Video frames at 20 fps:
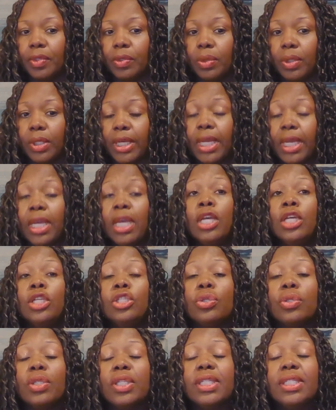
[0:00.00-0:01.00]
Okay,
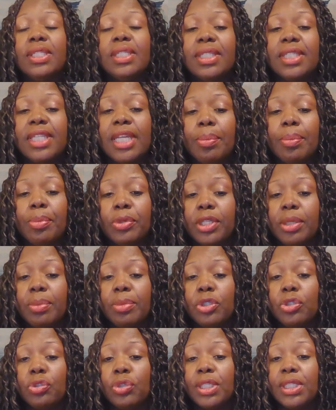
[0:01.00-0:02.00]
so this example
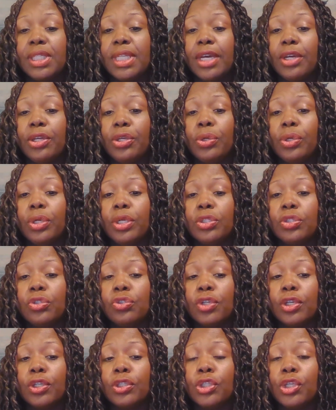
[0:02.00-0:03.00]
demonstrates how you can
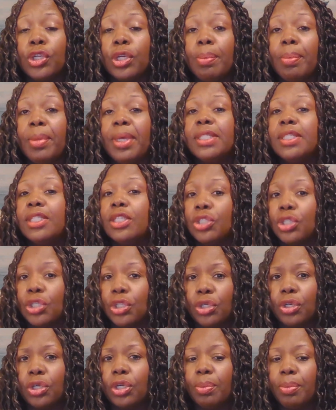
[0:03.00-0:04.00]
structure your message
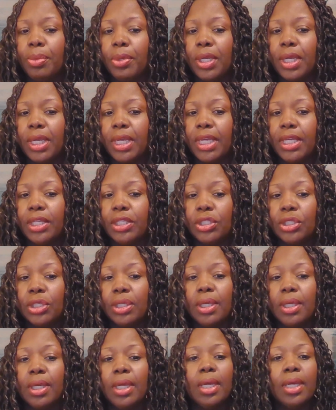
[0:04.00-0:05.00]
and your communication.